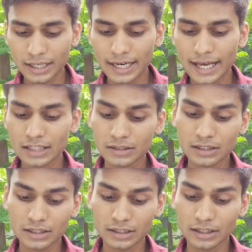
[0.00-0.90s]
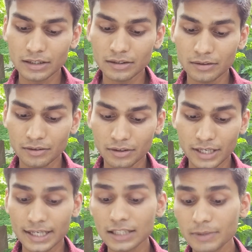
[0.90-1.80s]
It has
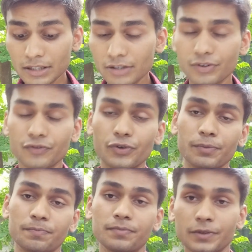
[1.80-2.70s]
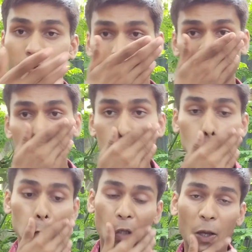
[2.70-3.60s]
been done before. Okay,
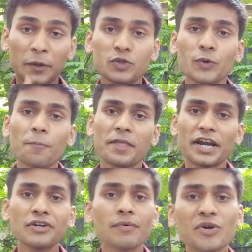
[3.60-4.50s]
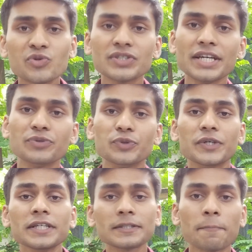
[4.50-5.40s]
so writer want to say you
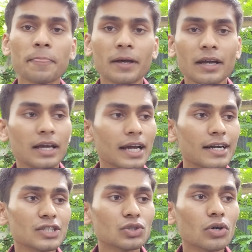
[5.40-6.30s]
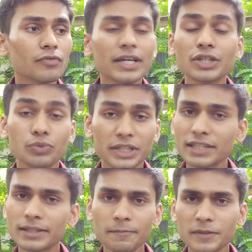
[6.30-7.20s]
is, it is not a very
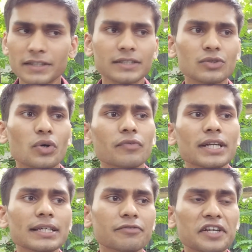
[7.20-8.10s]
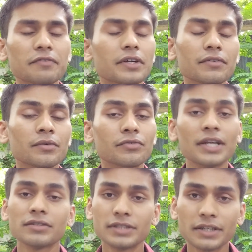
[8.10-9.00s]
unique thing, it is not a
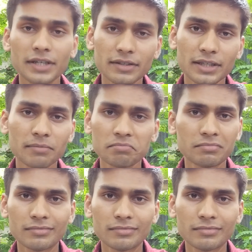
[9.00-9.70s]
very secret thing.